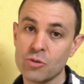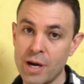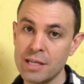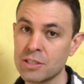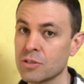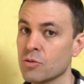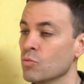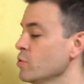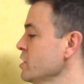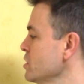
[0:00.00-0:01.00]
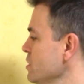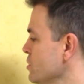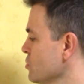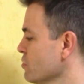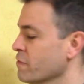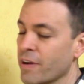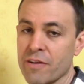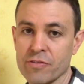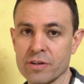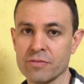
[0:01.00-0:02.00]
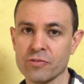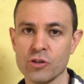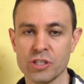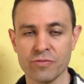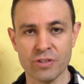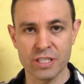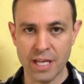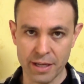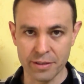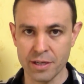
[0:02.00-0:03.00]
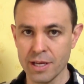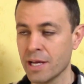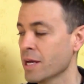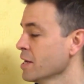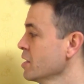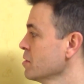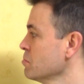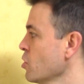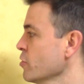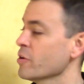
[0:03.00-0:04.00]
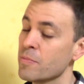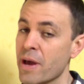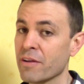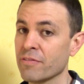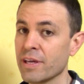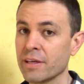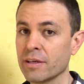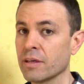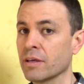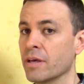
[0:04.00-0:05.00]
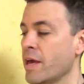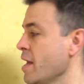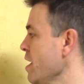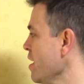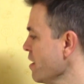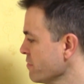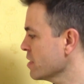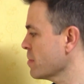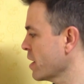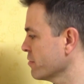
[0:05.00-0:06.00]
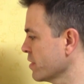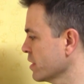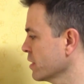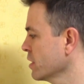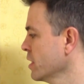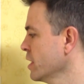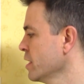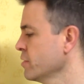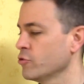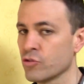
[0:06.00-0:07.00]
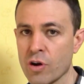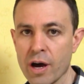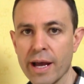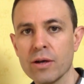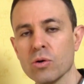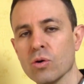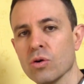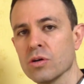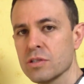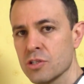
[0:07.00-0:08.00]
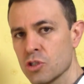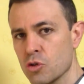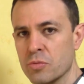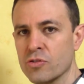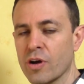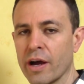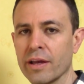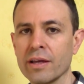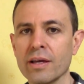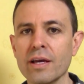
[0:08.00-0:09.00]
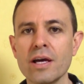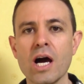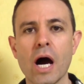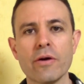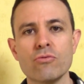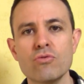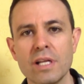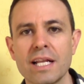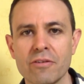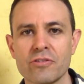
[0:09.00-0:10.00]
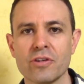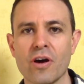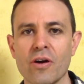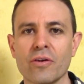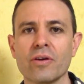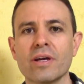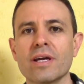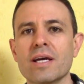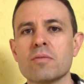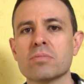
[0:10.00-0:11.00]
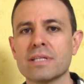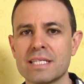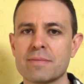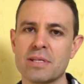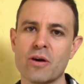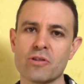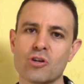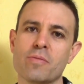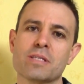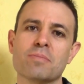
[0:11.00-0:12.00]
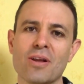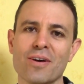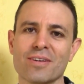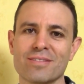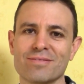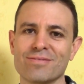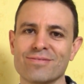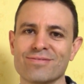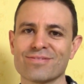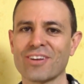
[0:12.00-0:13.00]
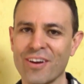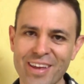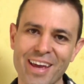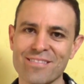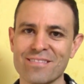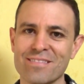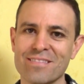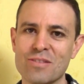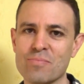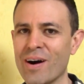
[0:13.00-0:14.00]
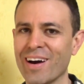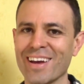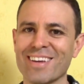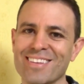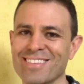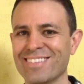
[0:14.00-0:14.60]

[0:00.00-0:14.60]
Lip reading: to ask. Which is your favourite version of the sun? Moderate amount of ink, heavy amount of ink, dry or super dry? I'd really love to know. Please let me know in the comments below. Okay, bye.